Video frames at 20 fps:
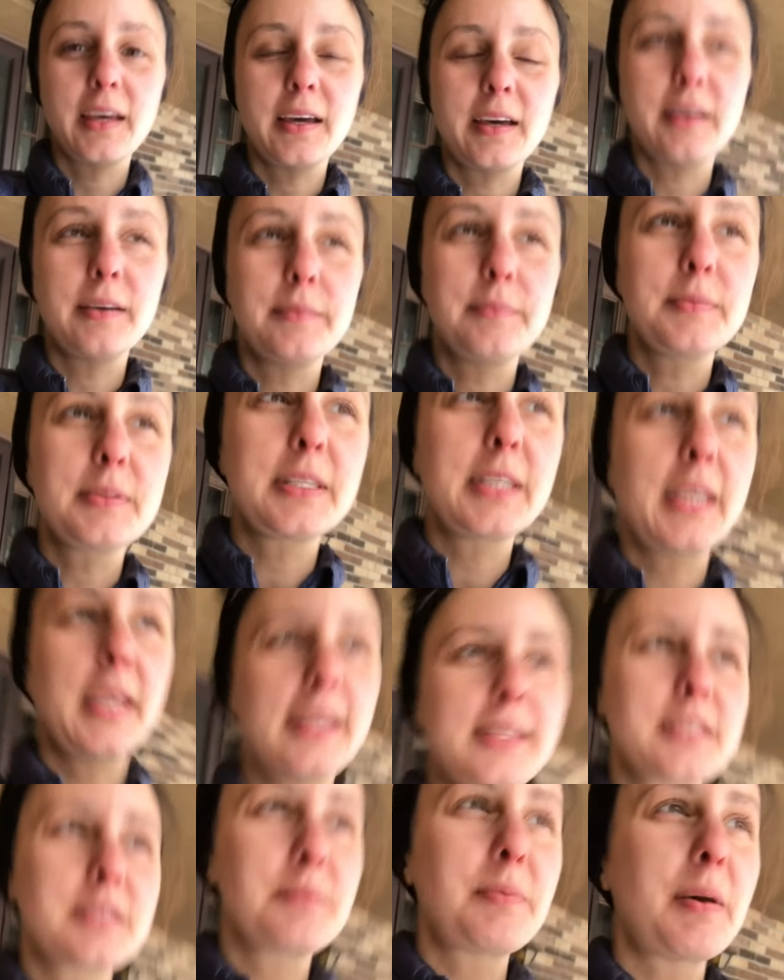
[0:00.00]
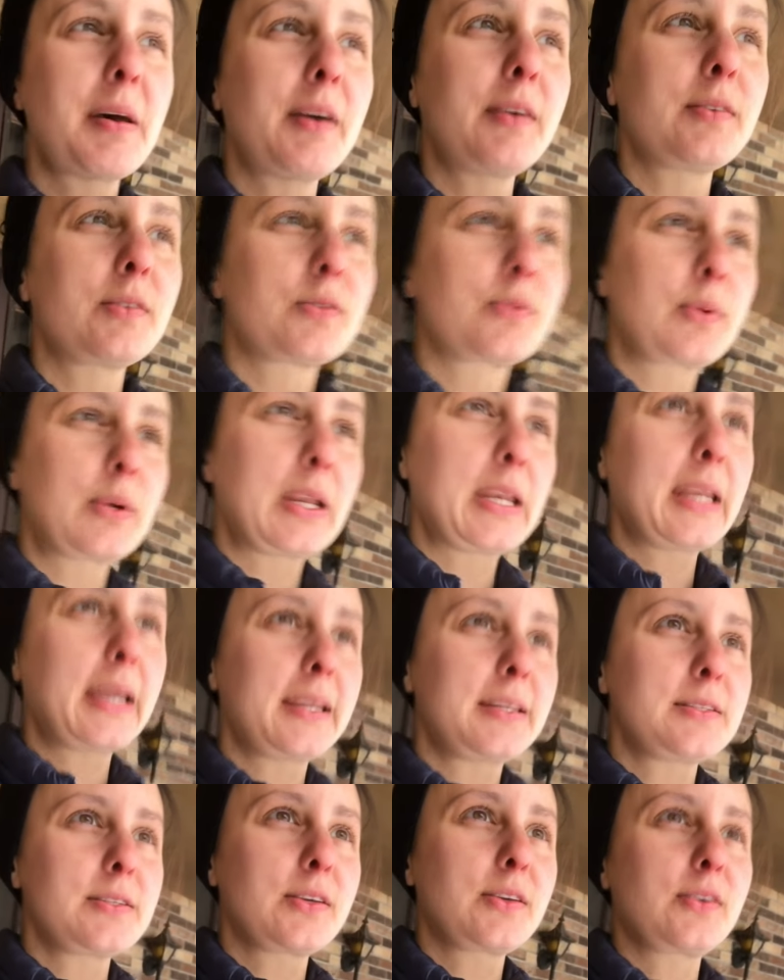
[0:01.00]
Um, today it's about
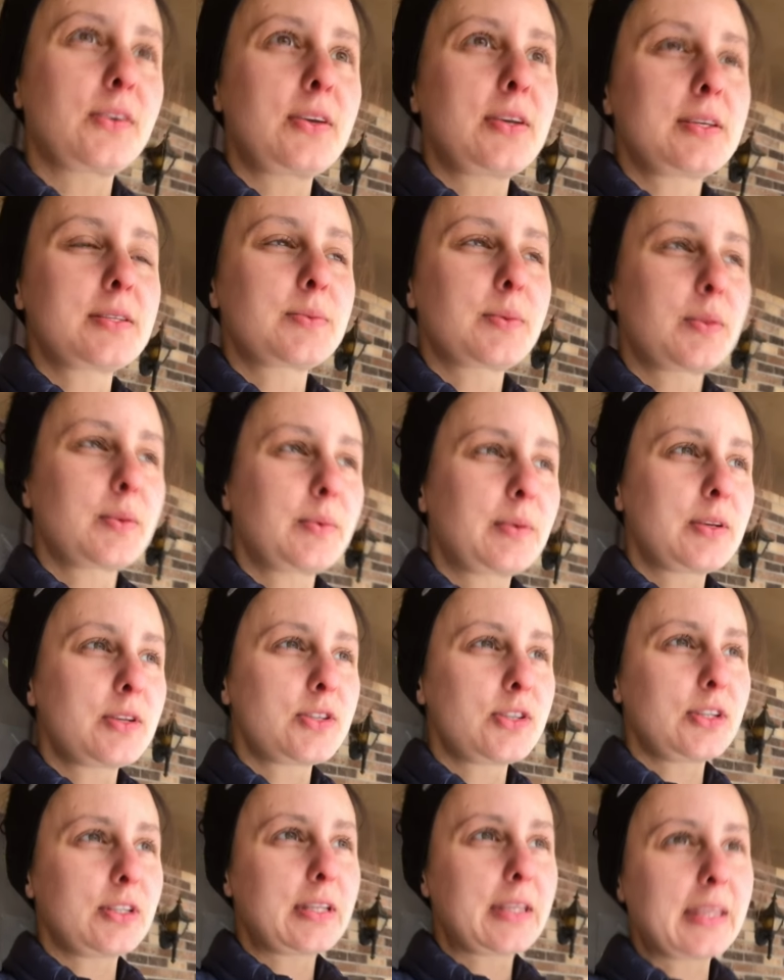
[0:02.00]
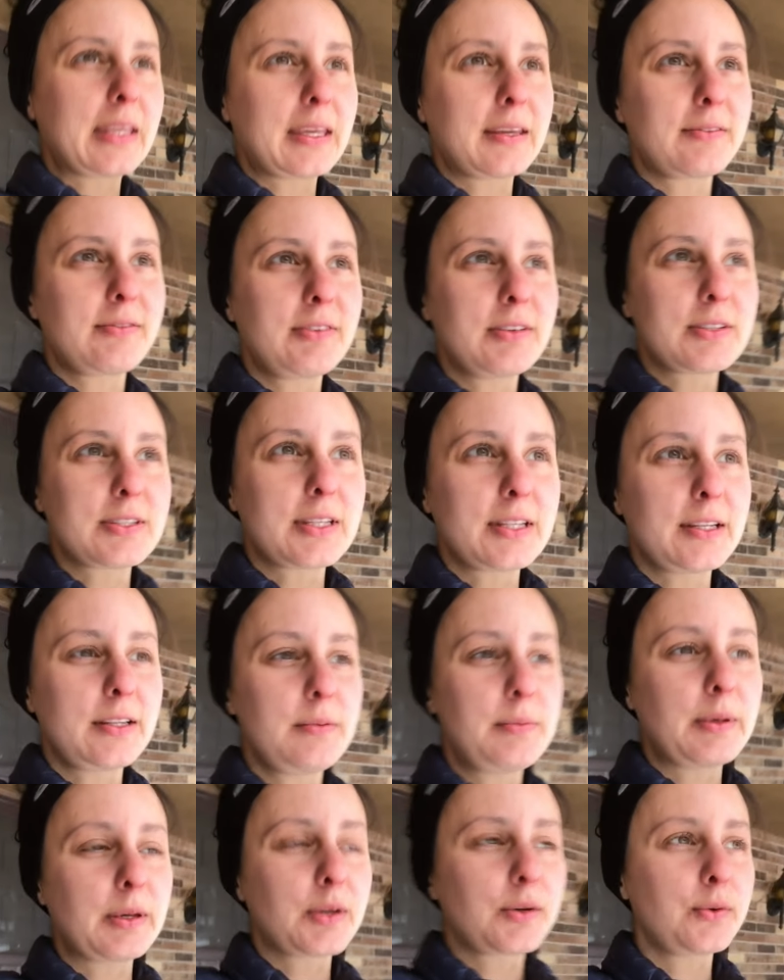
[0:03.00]
29 degrees with the wind chill. I think it feels a little
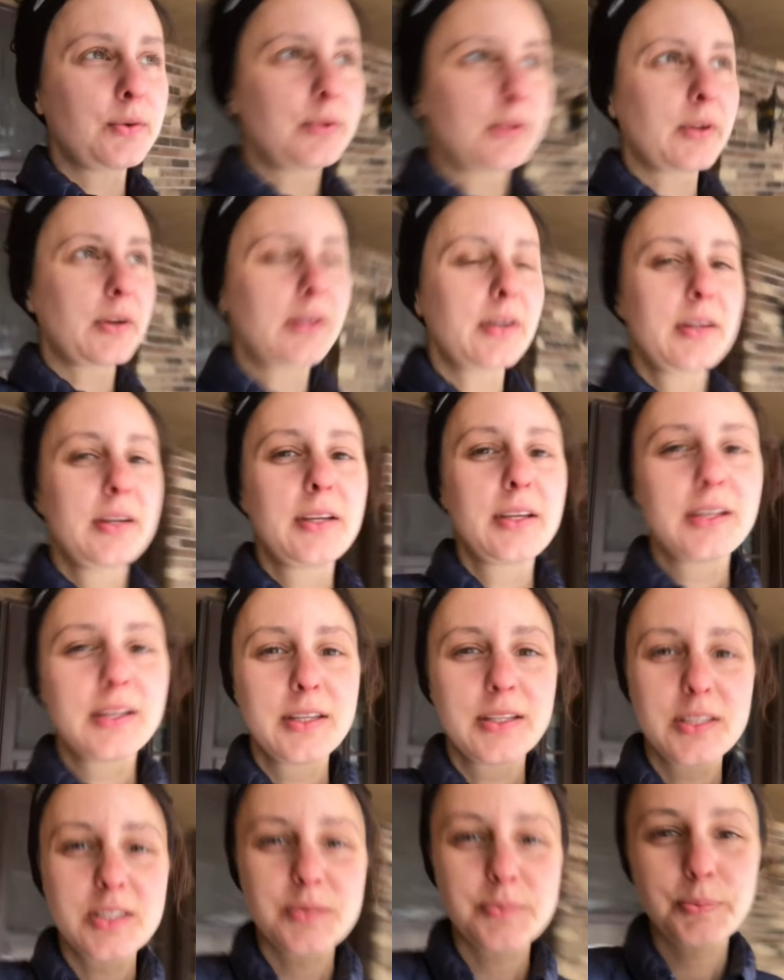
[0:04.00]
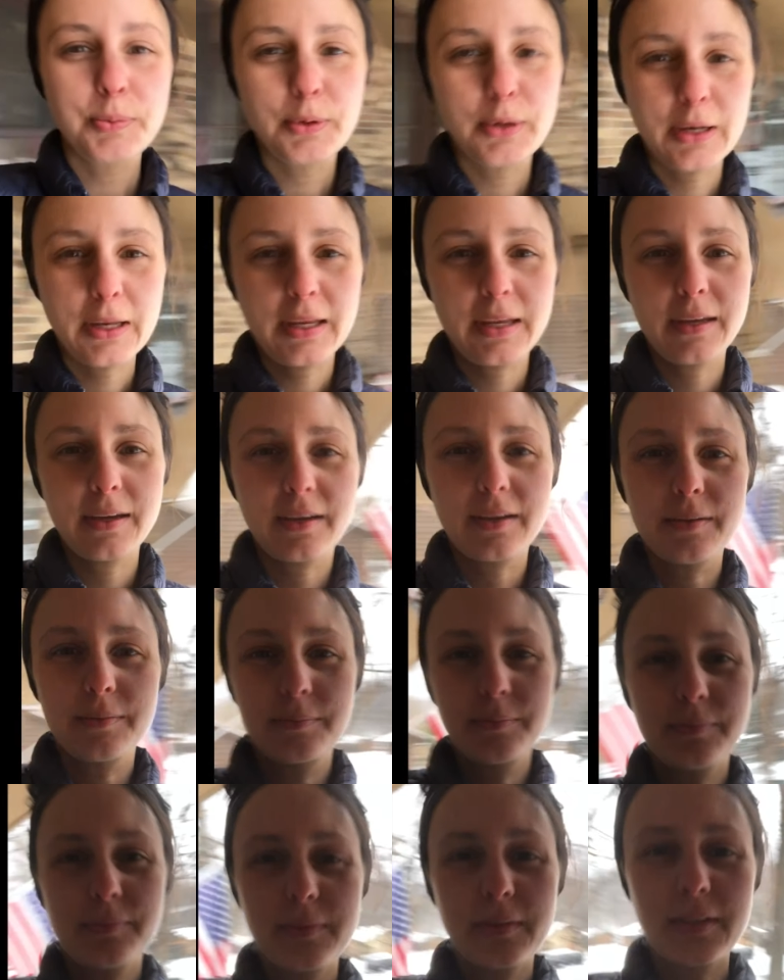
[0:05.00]
bit cooler. It's pretty
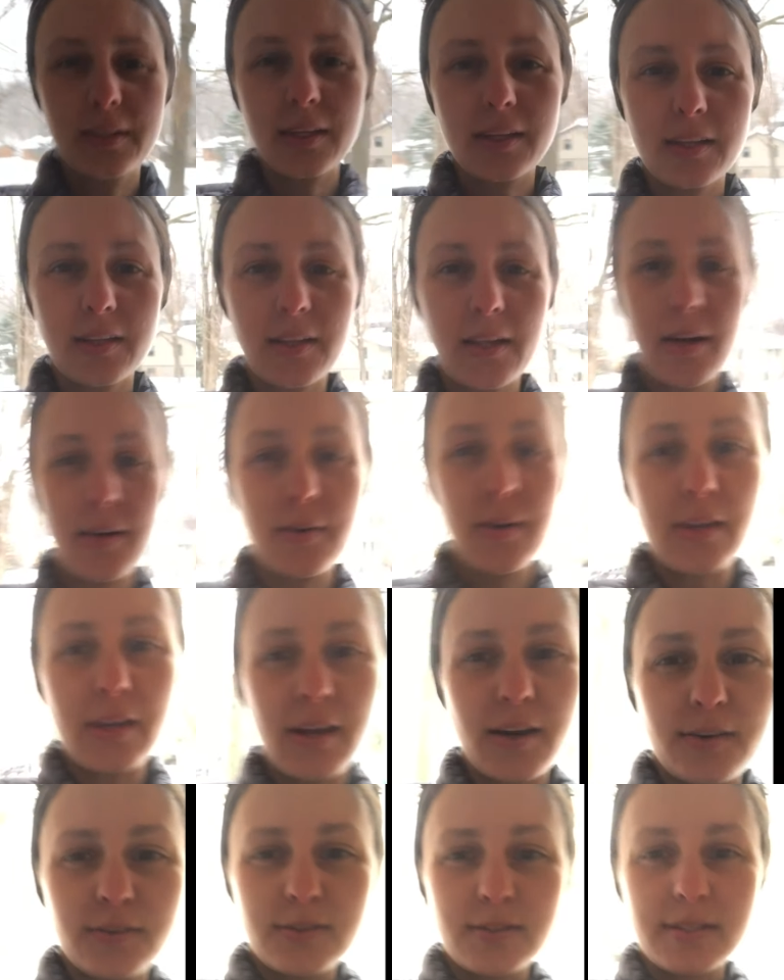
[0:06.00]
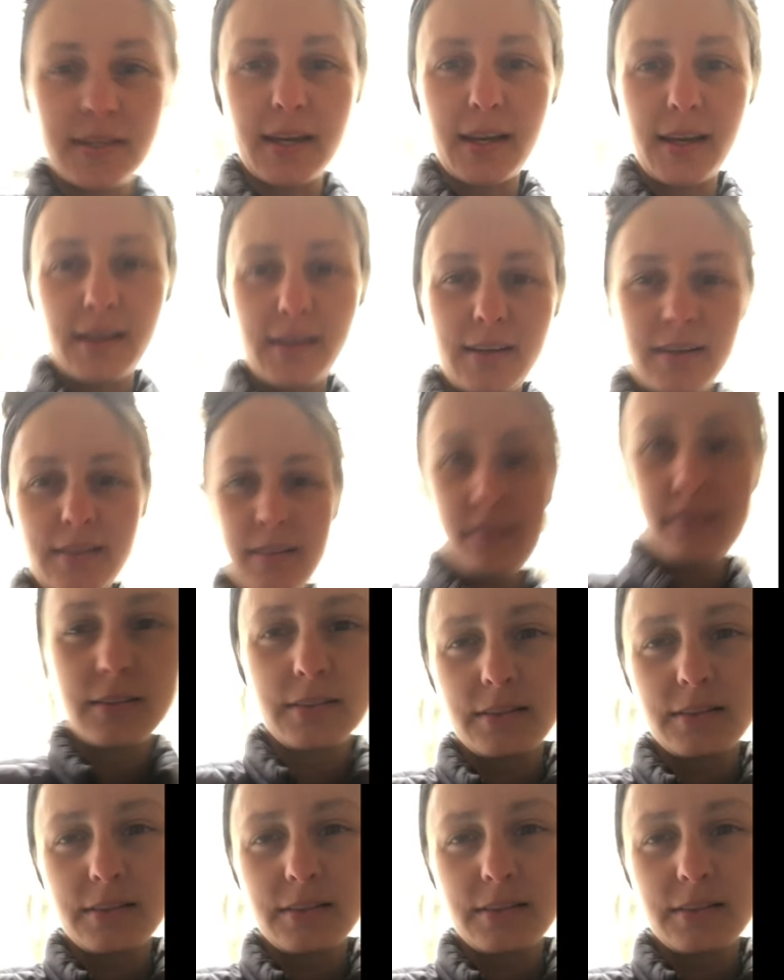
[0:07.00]
um, cloudy outside.